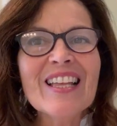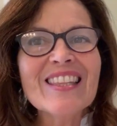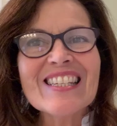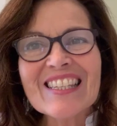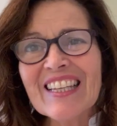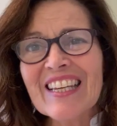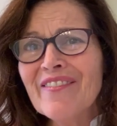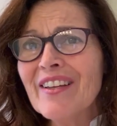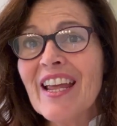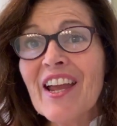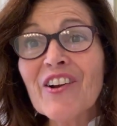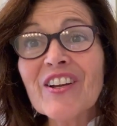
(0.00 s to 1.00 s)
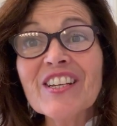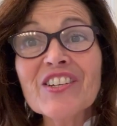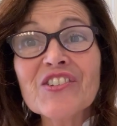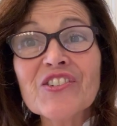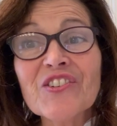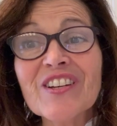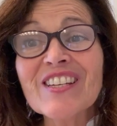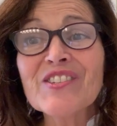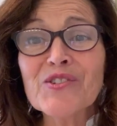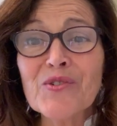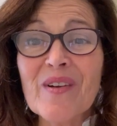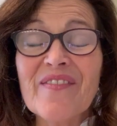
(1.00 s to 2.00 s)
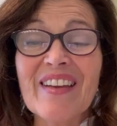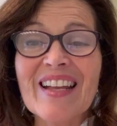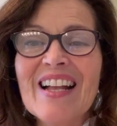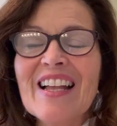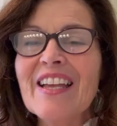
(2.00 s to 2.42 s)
This leave-in hair conditioner is terrific.